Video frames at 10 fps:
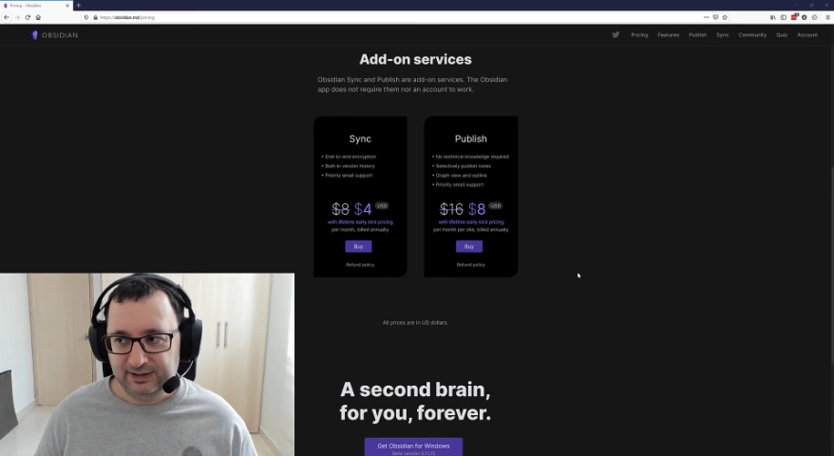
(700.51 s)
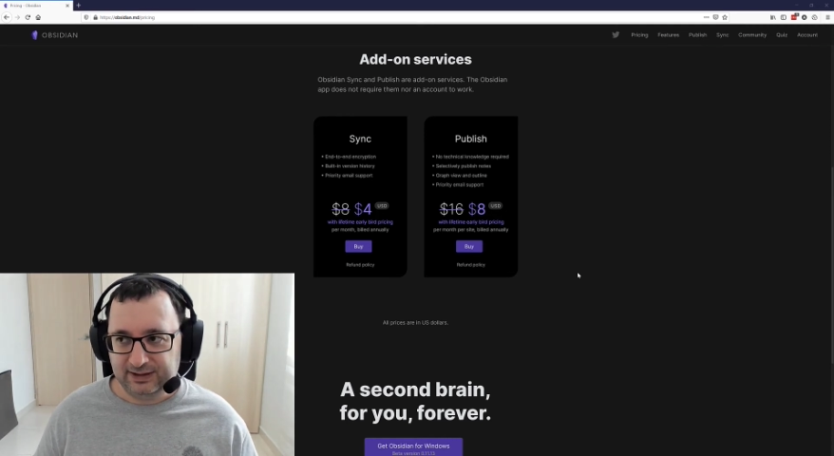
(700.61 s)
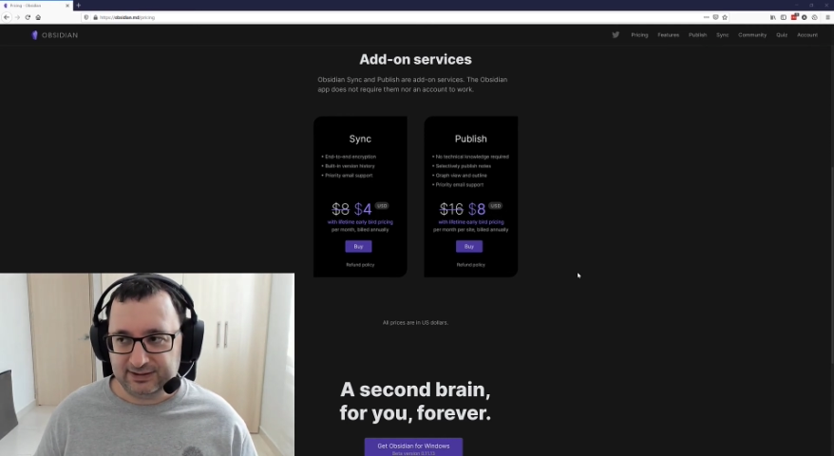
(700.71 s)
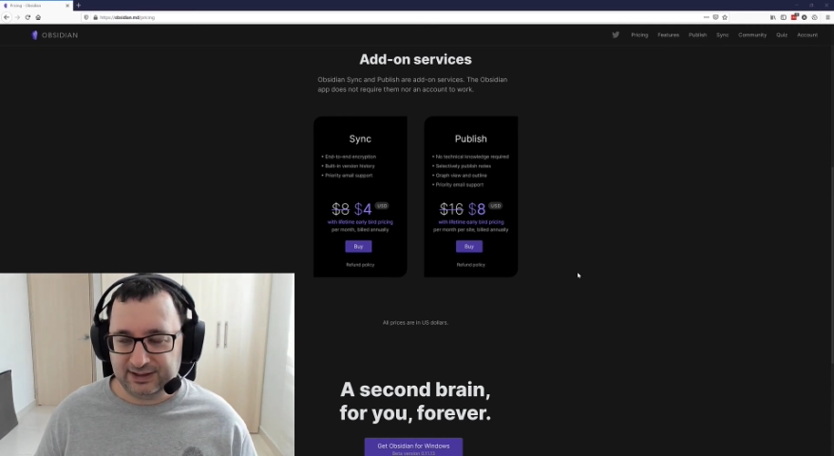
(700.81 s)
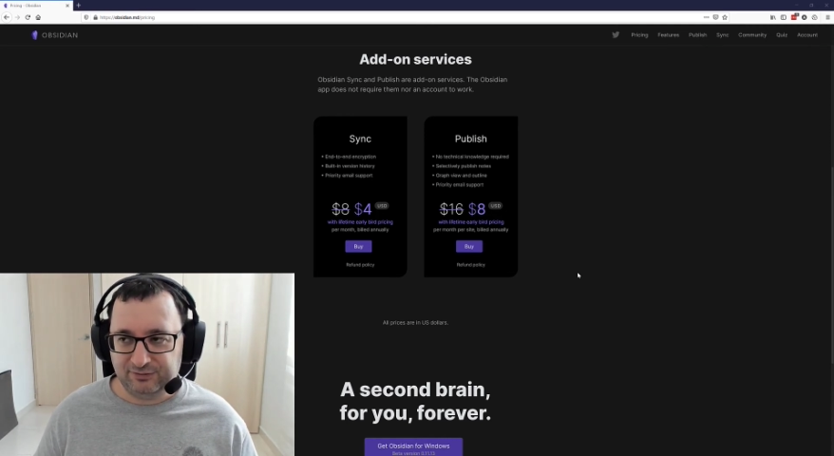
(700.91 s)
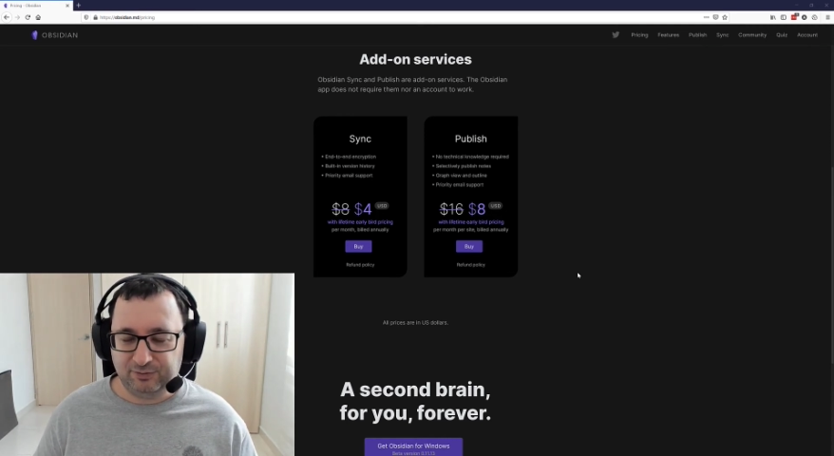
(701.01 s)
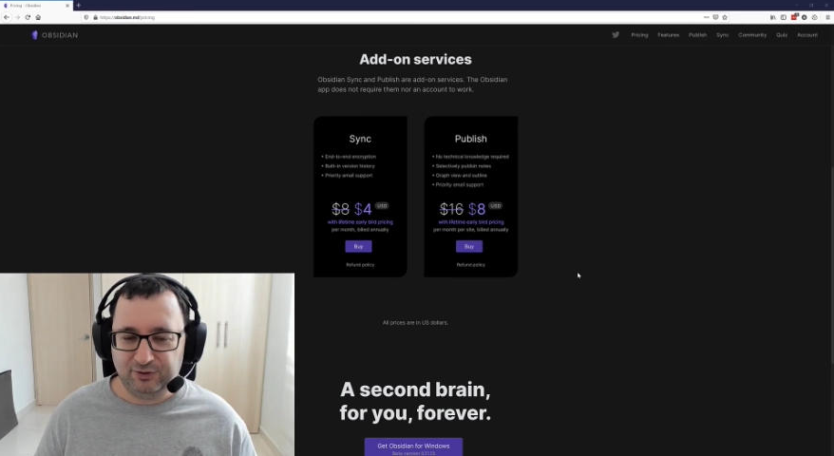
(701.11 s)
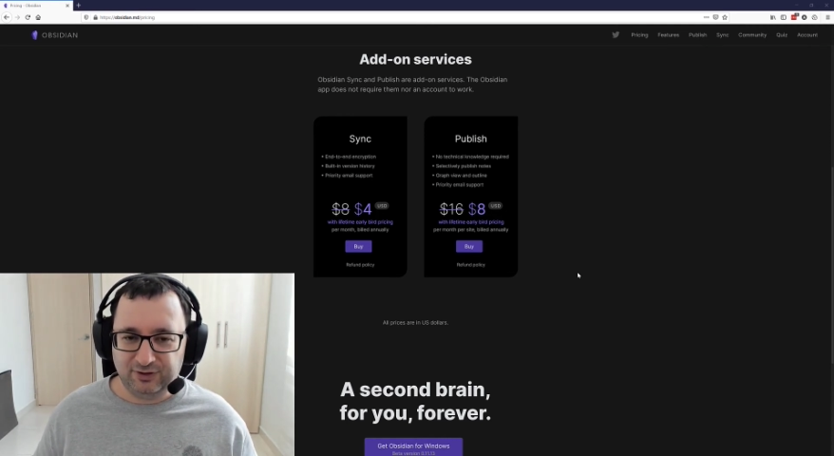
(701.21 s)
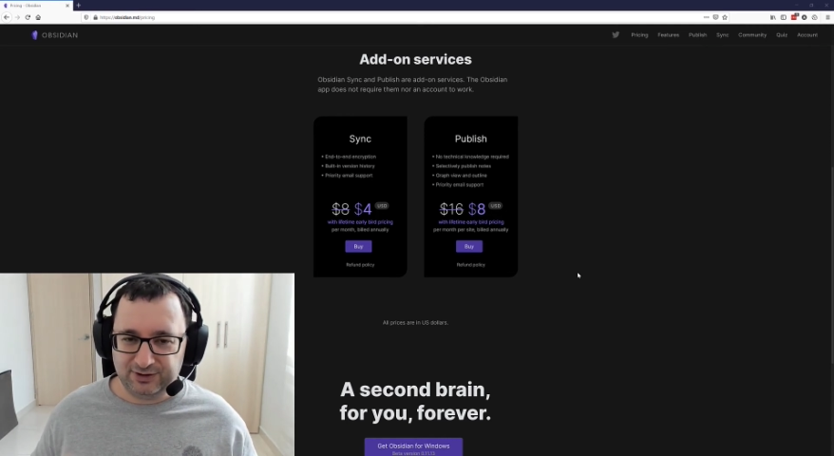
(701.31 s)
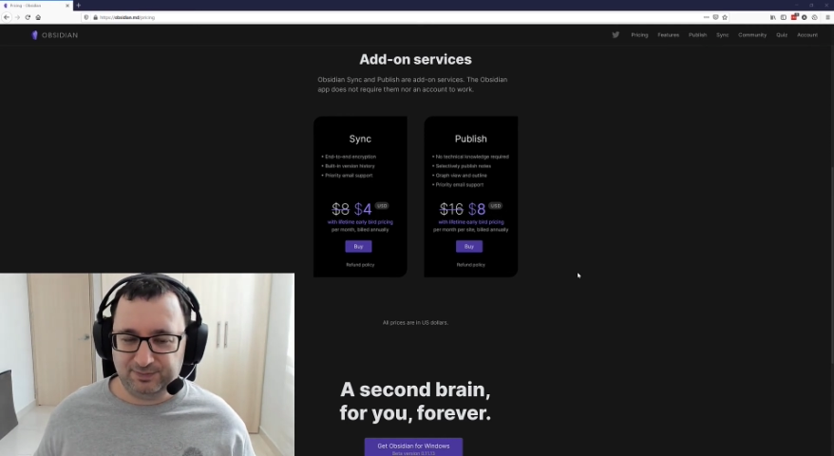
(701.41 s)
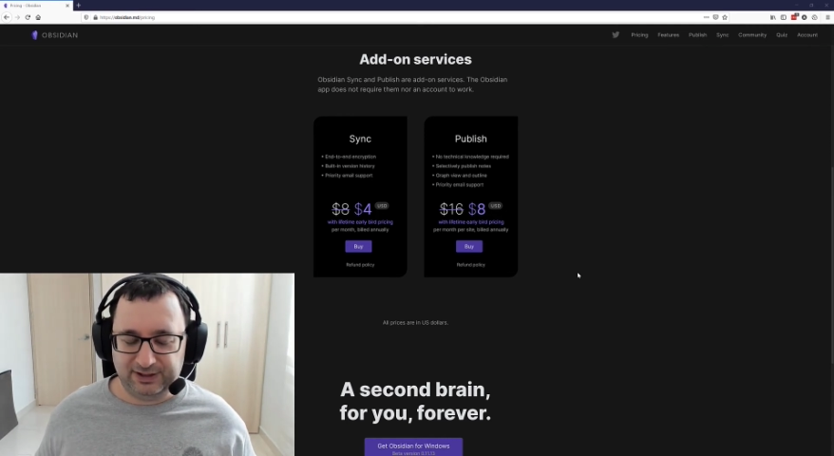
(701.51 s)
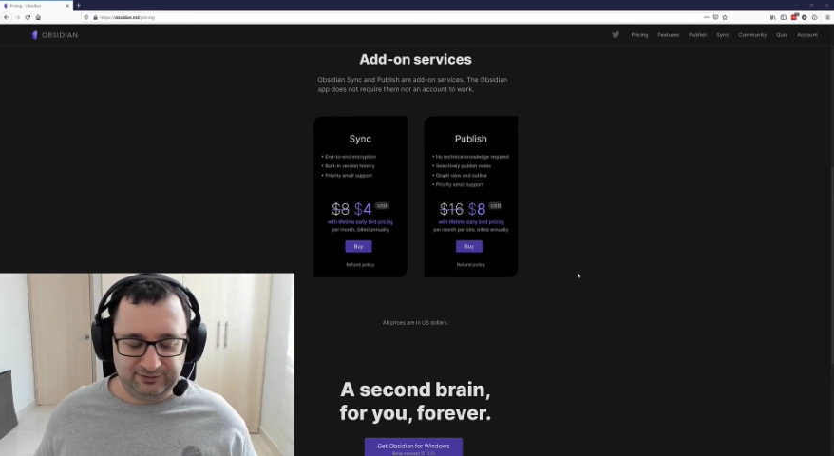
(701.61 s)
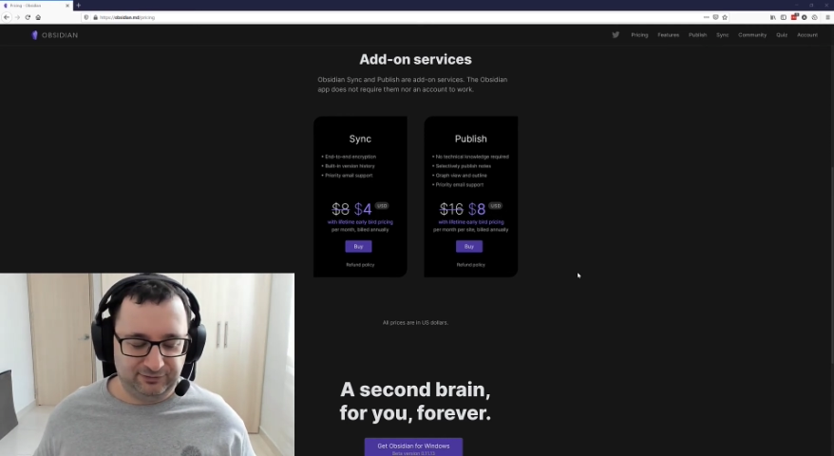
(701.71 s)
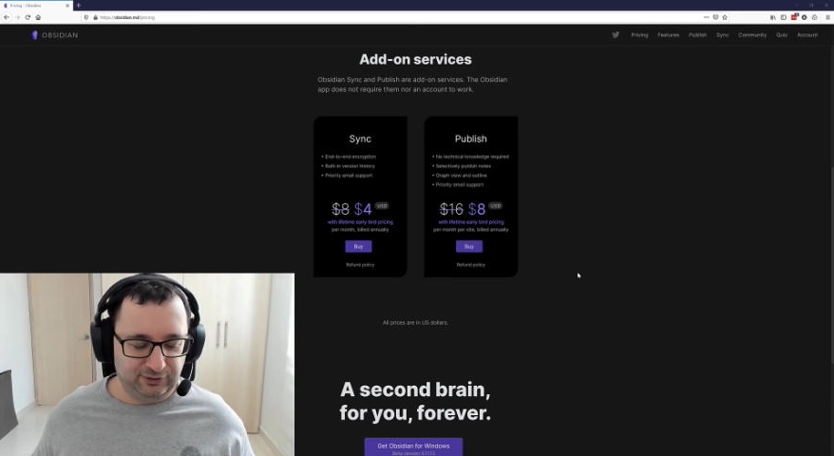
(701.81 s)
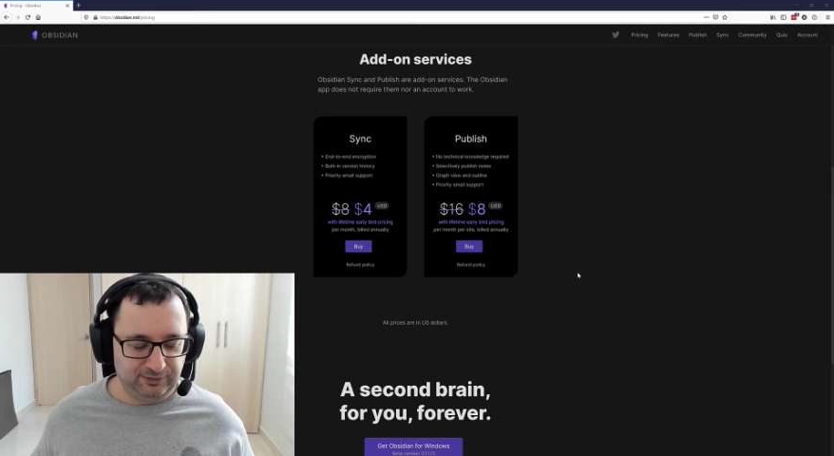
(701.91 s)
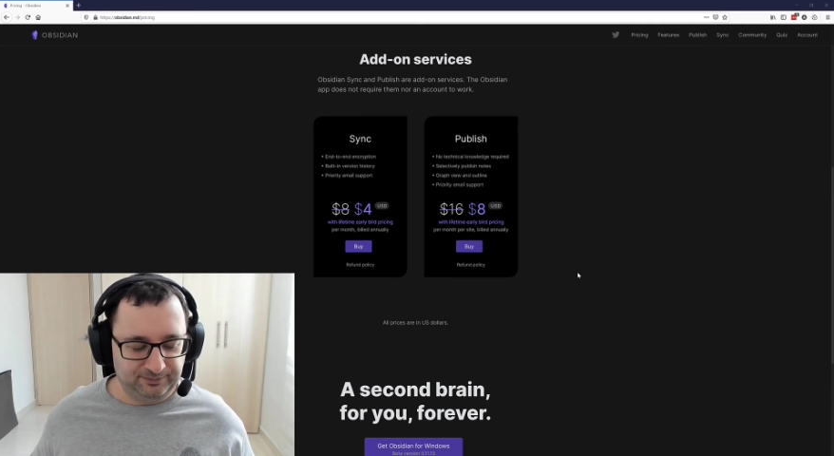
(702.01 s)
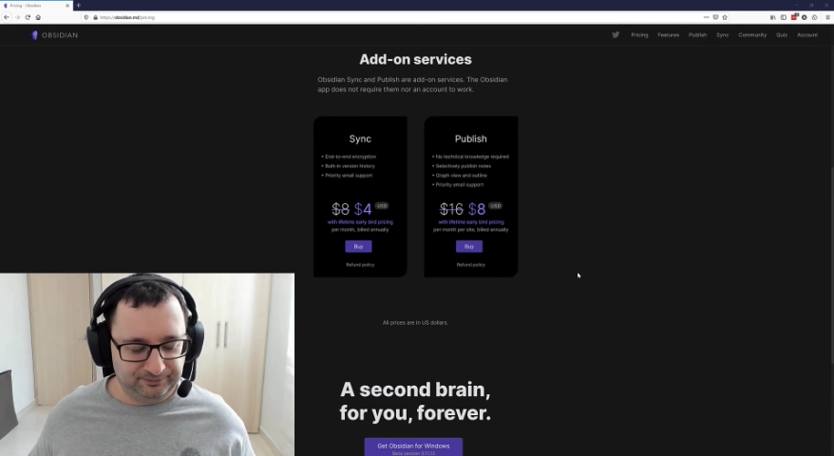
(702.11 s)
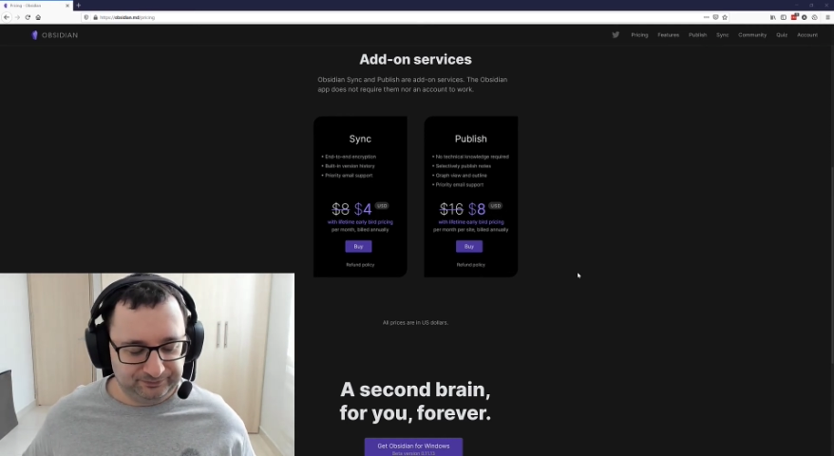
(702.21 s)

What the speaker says: It's kind of a cross-platform